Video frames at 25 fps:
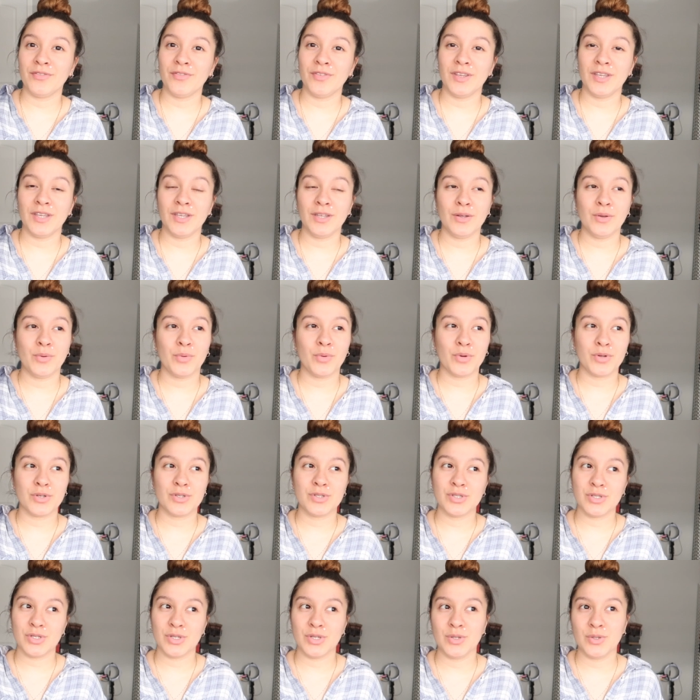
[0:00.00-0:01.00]
feet or
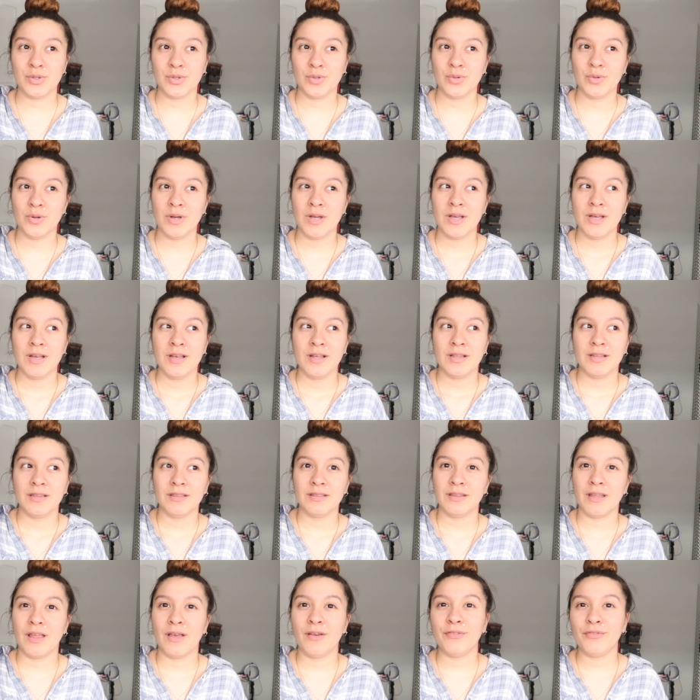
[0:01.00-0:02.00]
two
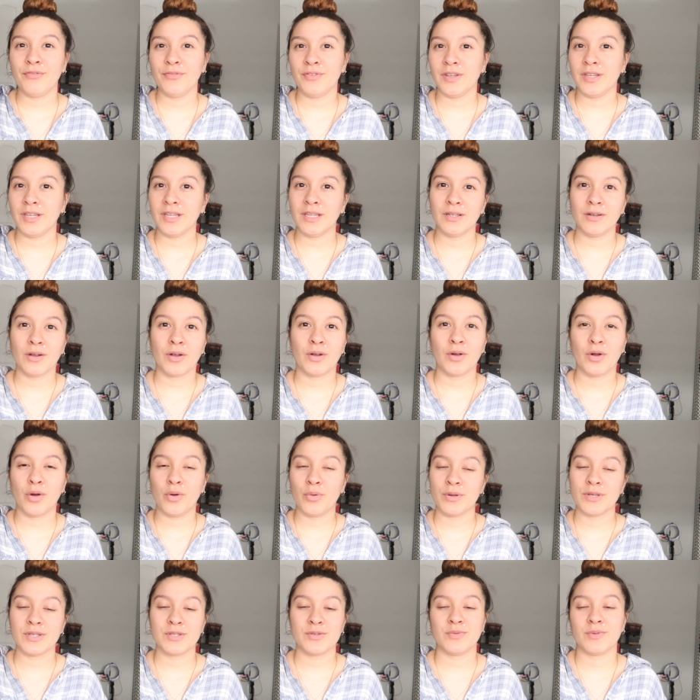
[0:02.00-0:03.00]
love feet and are
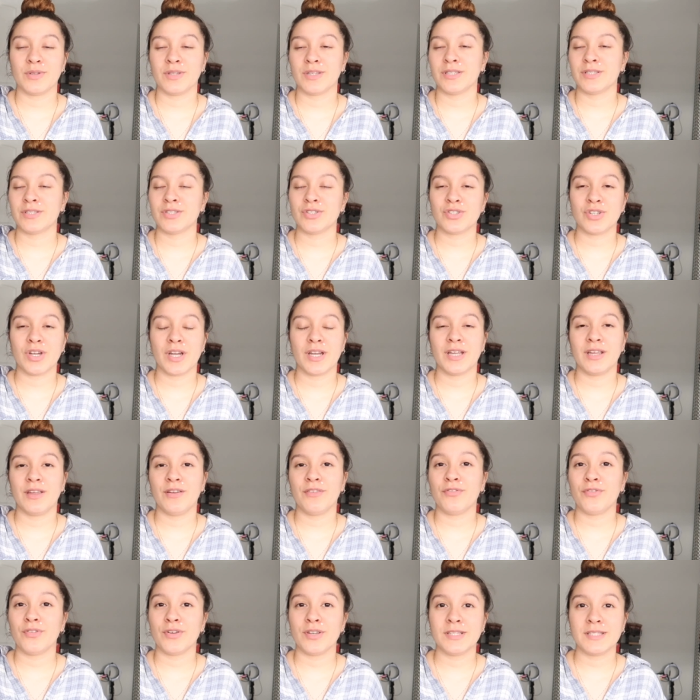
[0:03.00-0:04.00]
always willing to try to
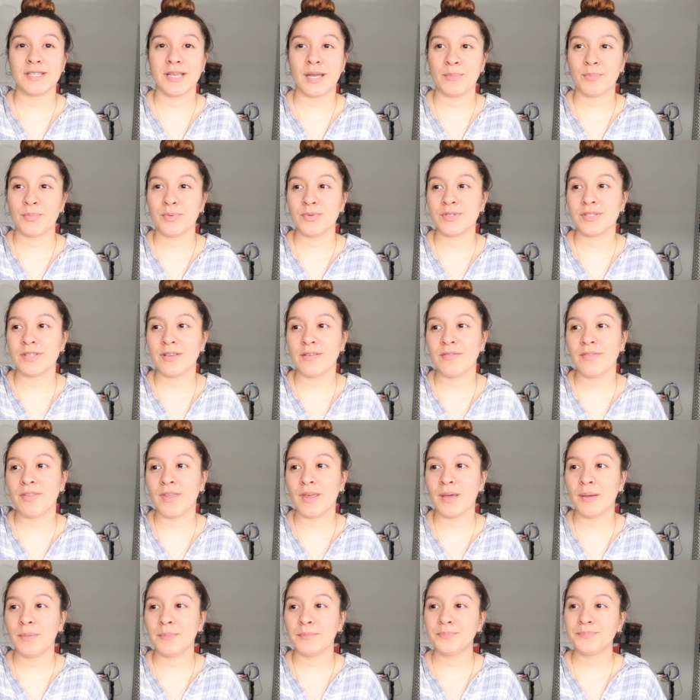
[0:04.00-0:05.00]
get free samples of
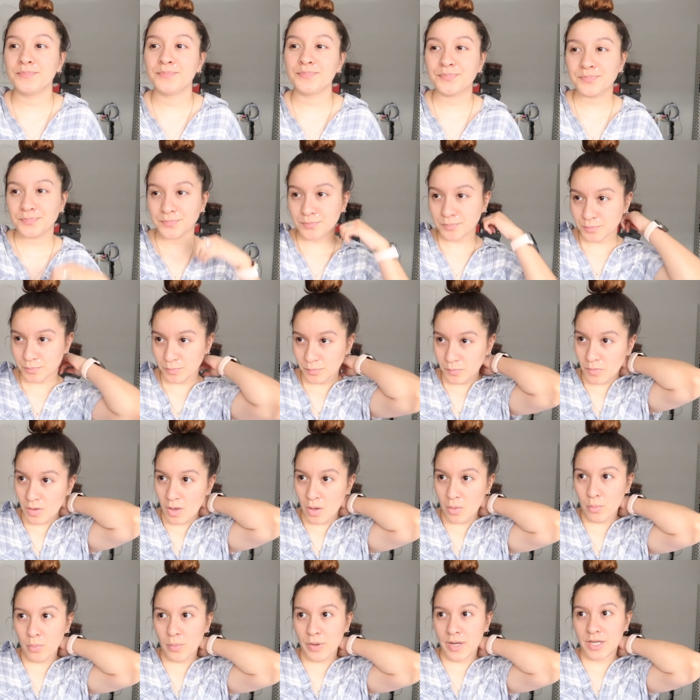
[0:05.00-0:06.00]
them
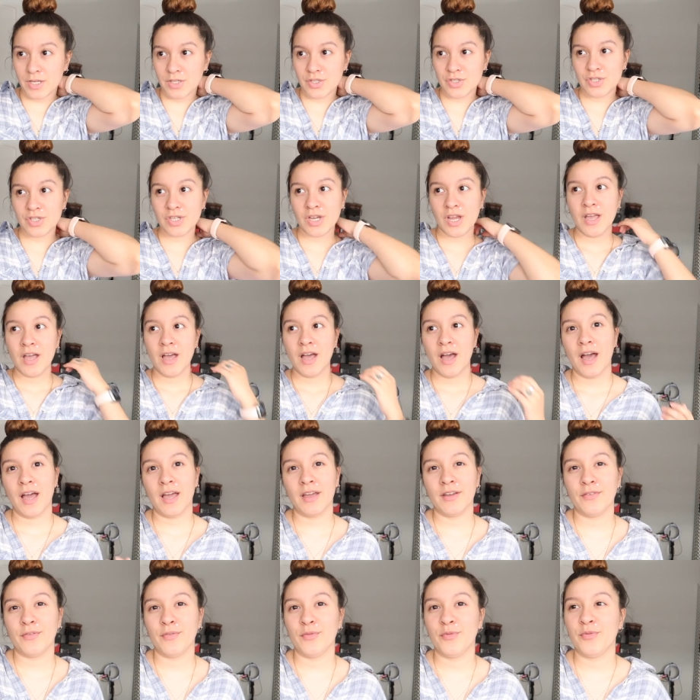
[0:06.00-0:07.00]
which
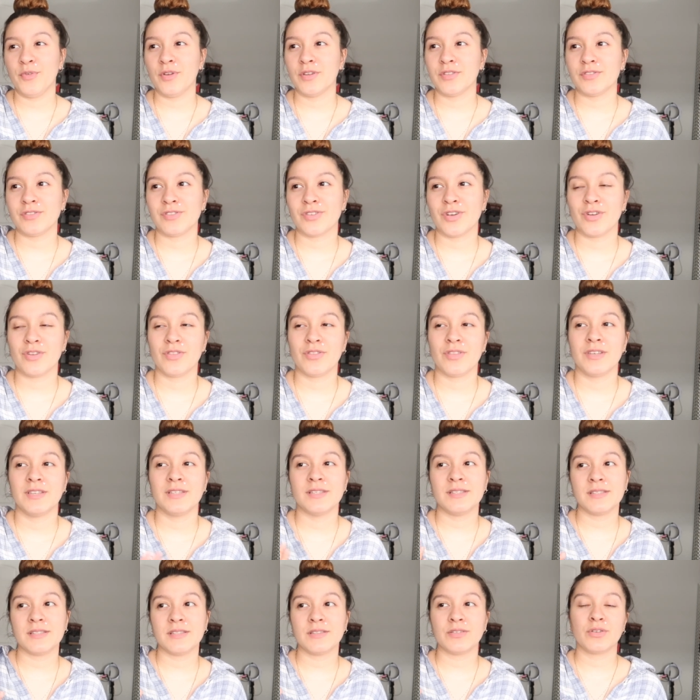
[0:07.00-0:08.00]
I've turned
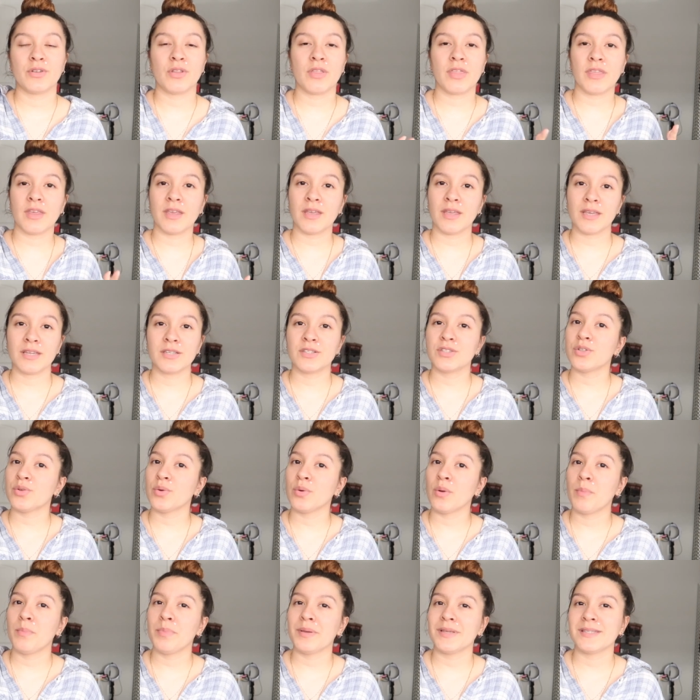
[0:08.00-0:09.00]
this little thing
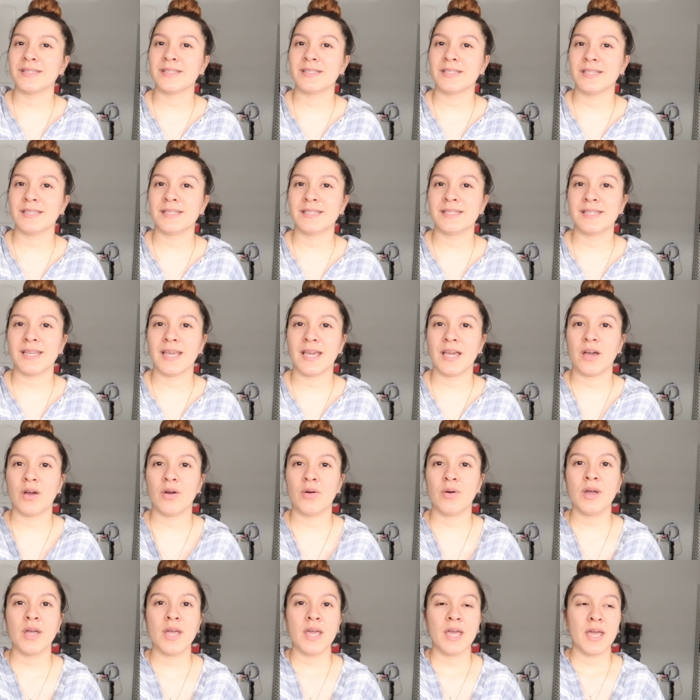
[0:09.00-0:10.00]
into a business
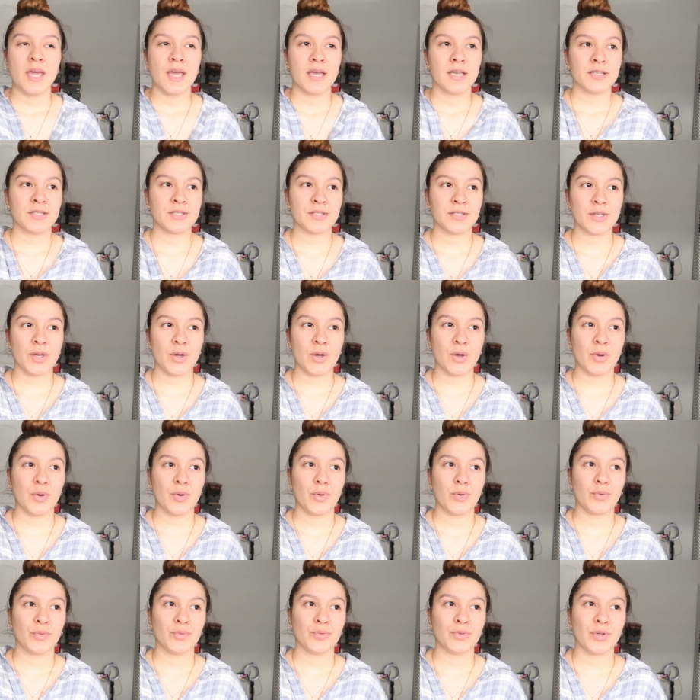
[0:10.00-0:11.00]
now.
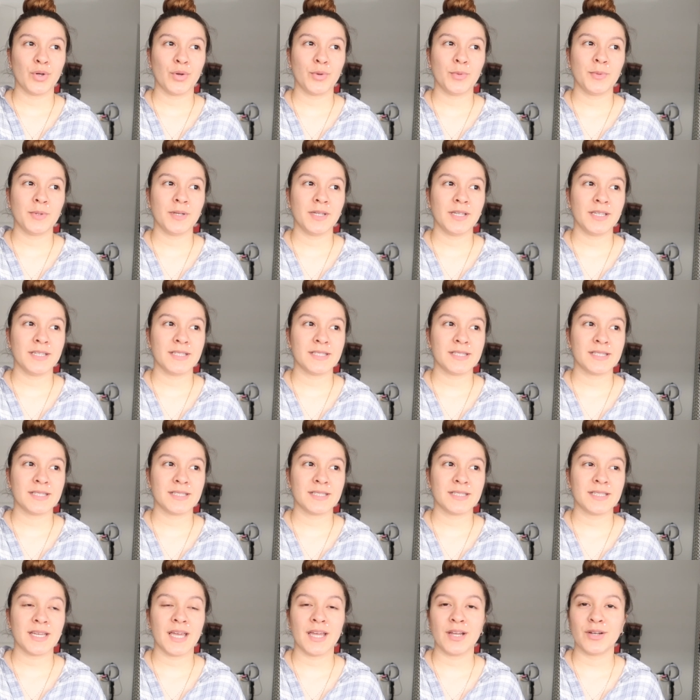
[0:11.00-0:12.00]
So nobody is
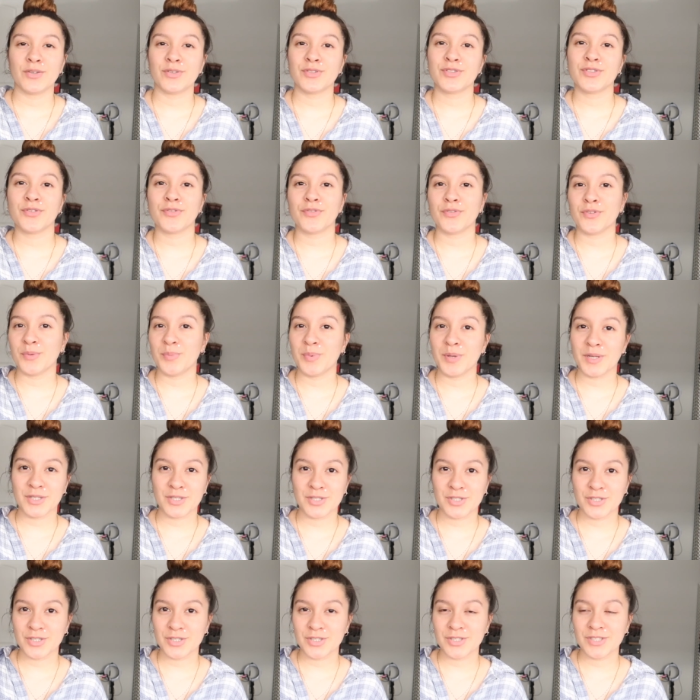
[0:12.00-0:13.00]
entitled to free
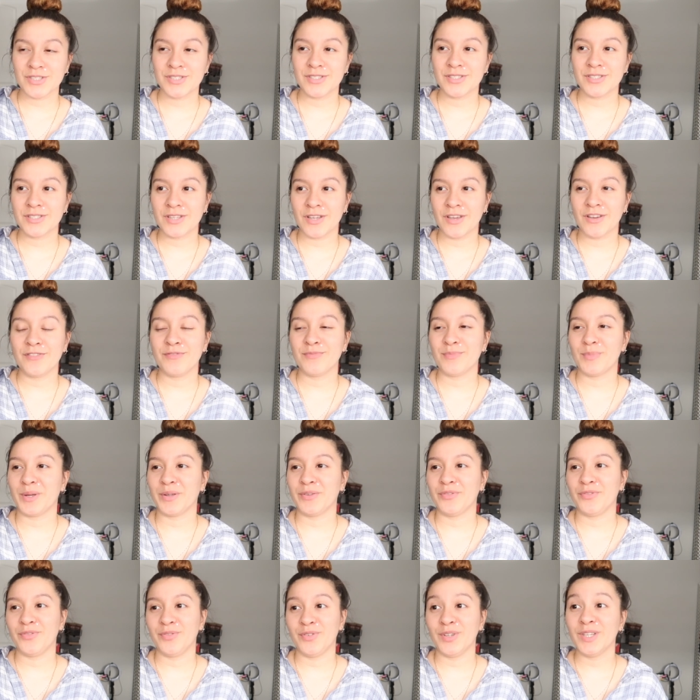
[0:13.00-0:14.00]
pictures of my
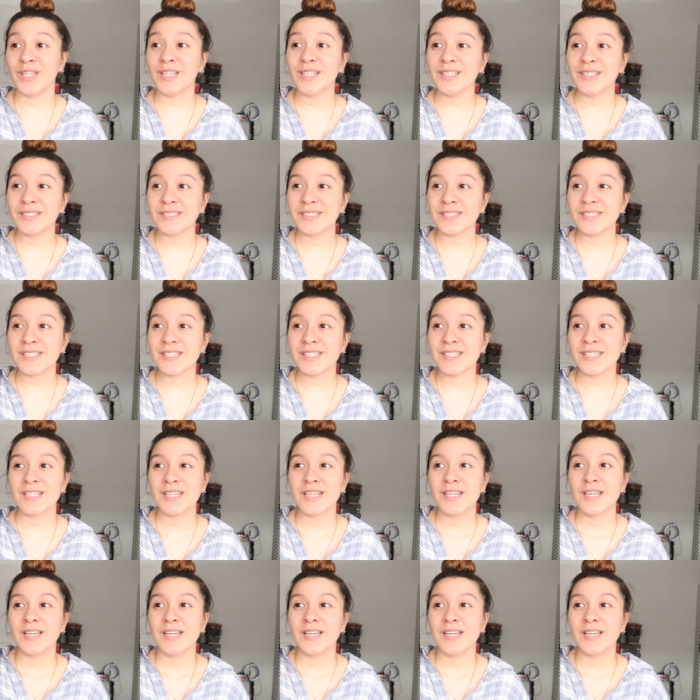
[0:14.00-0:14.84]
feet